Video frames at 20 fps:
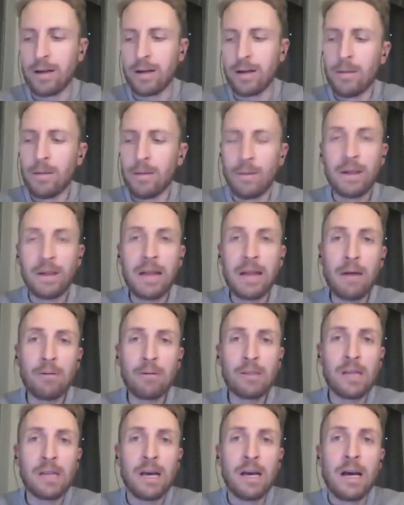But that
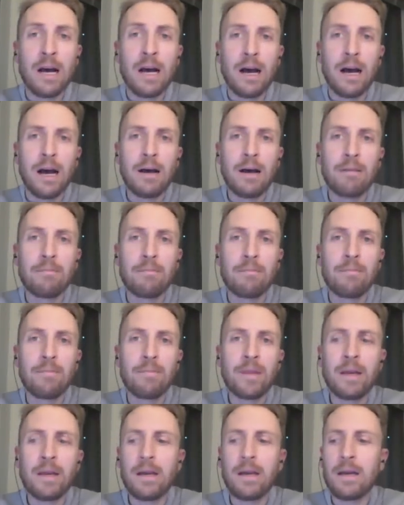was
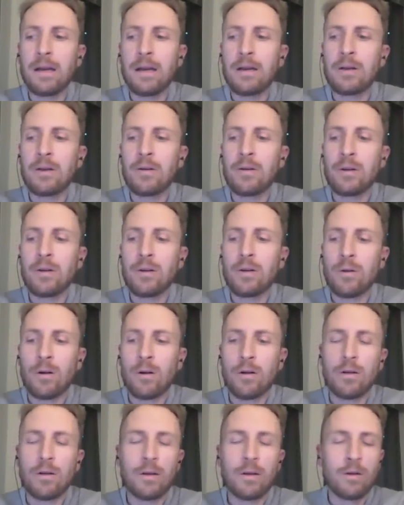you
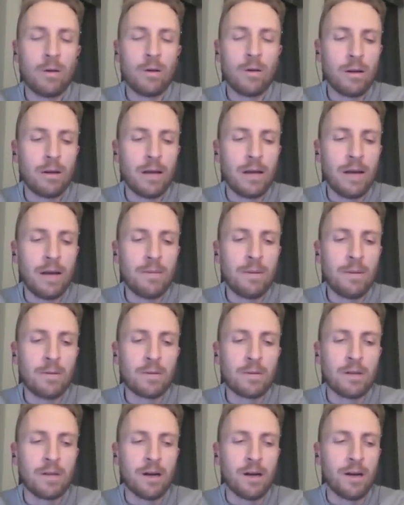heard a lot of people
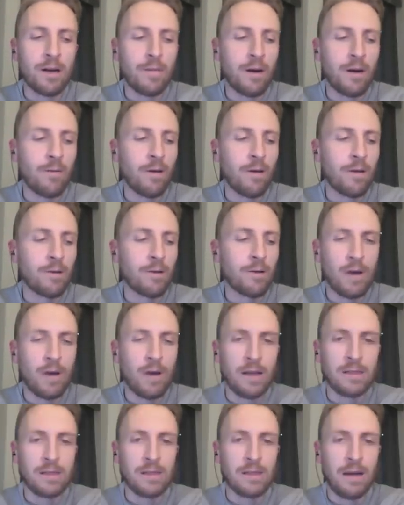talking about weather
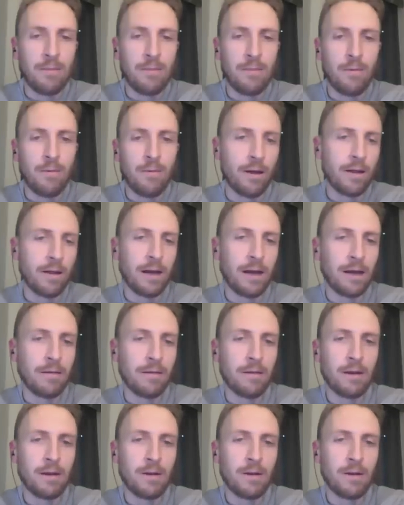trends at that point, like,